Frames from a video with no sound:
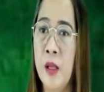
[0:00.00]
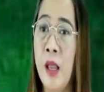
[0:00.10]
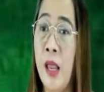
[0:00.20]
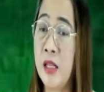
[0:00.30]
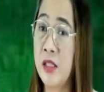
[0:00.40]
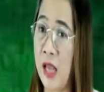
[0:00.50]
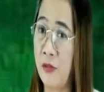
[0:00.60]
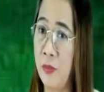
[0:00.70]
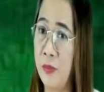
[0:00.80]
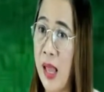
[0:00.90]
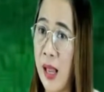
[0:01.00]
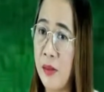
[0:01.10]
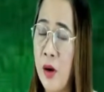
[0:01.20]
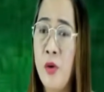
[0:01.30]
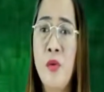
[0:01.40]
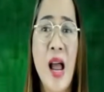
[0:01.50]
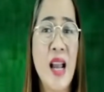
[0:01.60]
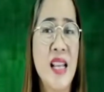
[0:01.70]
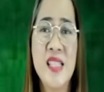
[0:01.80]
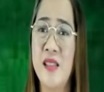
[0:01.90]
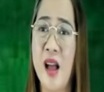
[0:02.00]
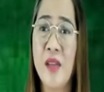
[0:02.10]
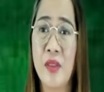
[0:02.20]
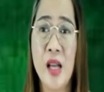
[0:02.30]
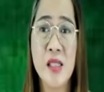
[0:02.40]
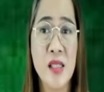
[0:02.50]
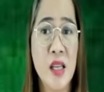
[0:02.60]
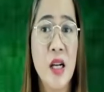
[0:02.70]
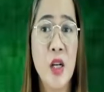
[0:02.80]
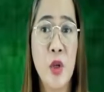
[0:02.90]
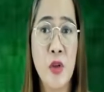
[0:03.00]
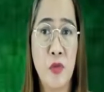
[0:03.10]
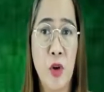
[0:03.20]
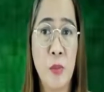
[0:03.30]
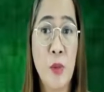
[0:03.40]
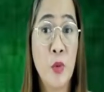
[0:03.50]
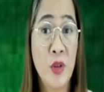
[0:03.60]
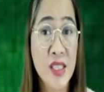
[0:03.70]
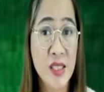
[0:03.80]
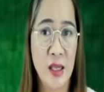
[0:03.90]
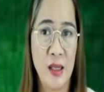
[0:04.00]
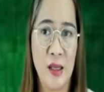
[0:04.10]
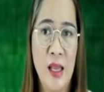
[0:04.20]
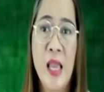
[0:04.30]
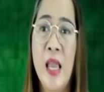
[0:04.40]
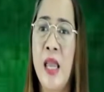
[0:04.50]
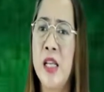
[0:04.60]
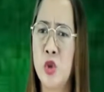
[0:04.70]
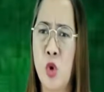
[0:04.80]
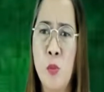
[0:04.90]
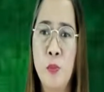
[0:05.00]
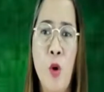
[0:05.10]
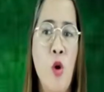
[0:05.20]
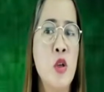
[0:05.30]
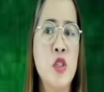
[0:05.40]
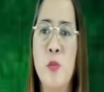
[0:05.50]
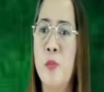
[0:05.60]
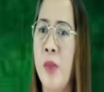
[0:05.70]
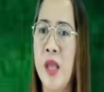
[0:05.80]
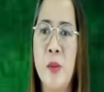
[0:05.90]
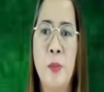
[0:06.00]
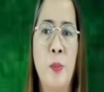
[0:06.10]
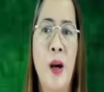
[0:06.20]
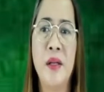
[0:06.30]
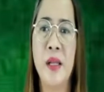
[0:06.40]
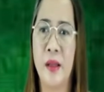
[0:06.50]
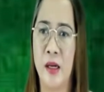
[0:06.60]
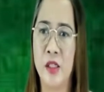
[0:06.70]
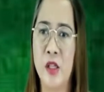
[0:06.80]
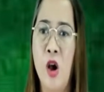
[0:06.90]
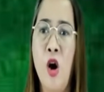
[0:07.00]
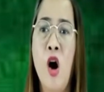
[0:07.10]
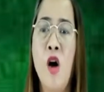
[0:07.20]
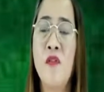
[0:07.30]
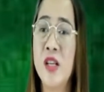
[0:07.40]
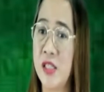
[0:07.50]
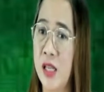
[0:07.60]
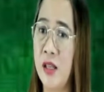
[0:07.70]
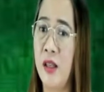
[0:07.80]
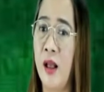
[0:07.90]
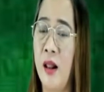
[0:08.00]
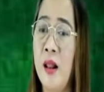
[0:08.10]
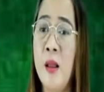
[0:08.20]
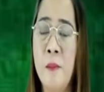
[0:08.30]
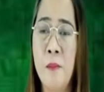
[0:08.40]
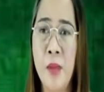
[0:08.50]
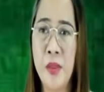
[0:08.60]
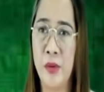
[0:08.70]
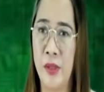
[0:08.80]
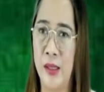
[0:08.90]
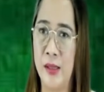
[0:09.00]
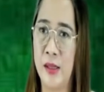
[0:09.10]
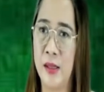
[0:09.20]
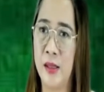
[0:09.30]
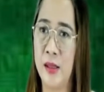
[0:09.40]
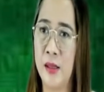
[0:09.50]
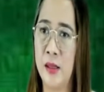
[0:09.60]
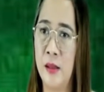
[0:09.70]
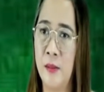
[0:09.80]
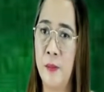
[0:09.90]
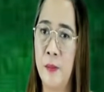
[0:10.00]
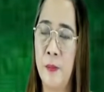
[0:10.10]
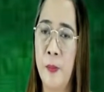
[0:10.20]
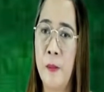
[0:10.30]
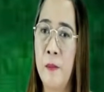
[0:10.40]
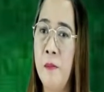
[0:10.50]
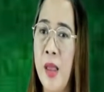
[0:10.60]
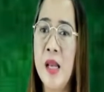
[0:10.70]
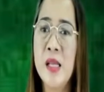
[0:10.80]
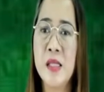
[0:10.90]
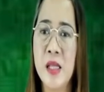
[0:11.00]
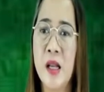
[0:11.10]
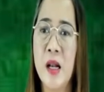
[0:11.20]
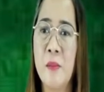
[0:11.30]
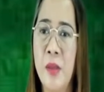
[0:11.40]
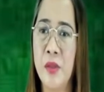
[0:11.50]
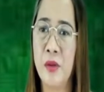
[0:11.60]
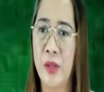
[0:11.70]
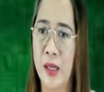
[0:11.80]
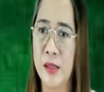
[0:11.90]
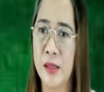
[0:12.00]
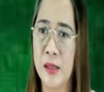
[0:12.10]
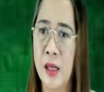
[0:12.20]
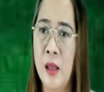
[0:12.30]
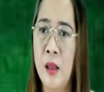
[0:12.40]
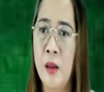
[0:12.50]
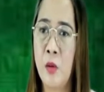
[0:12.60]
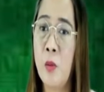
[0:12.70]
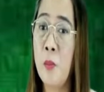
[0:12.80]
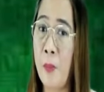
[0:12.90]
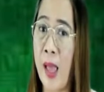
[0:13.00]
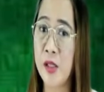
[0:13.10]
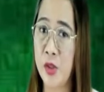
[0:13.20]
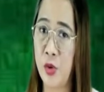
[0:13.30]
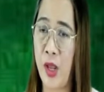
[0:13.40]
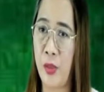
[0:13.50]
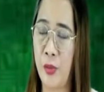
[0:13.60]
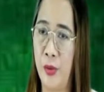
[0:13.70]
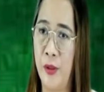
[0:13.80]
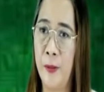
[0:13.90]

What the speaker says: And aside from that, rock is not a single uniform of crystal. It is composed of many particles of a single minerals. Many single minerals compact together.